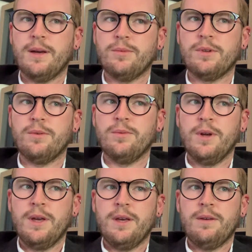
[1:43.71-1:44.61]
So
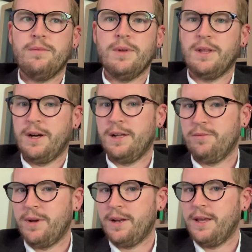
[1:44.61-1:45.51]
in the Isle
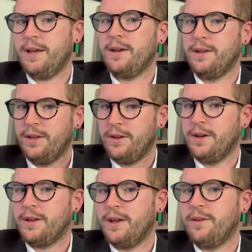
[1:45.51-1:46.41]
of Man here and in the
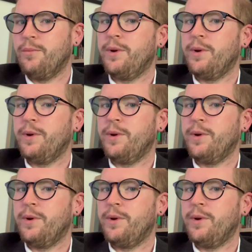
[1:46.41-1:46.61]
United Kingdom,